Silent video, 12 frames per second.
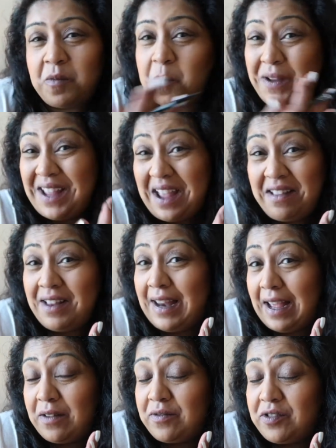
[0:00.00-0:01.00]
what we get in the
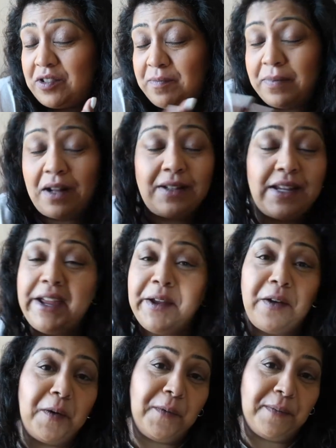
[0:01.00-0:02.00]
lounge, but I'll
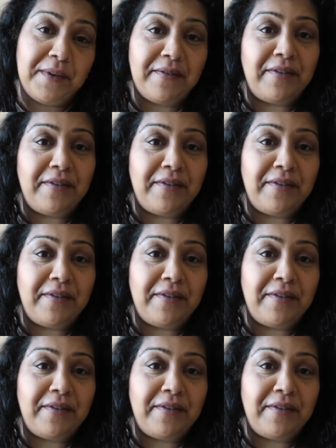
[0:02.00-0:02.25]
take you along with me